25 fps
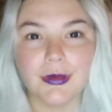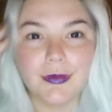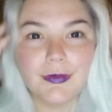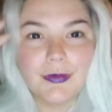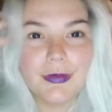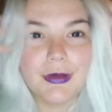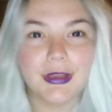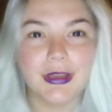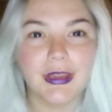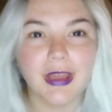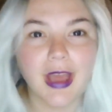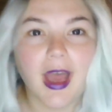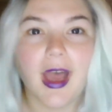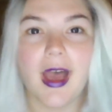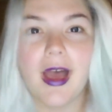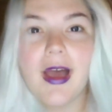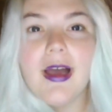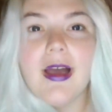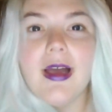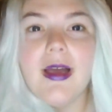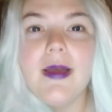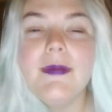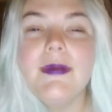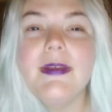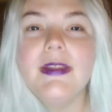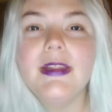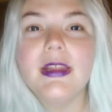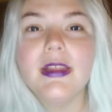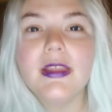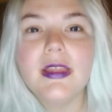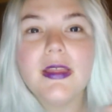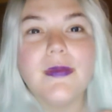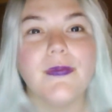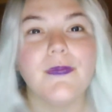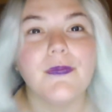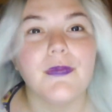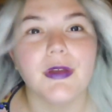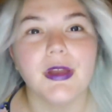But yeah, I mean, this
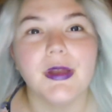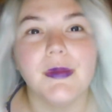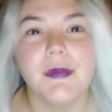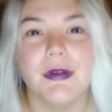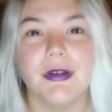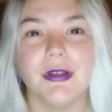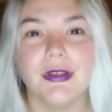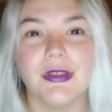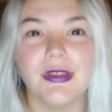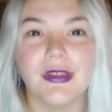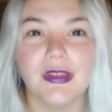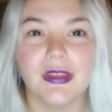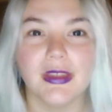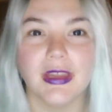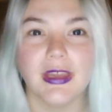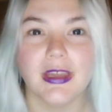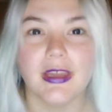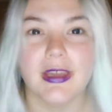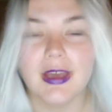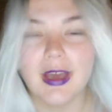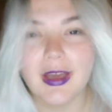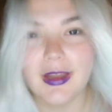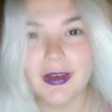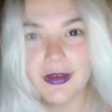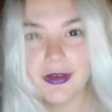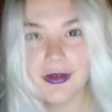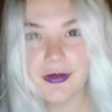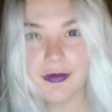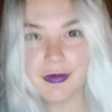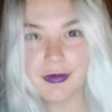is pretty much the end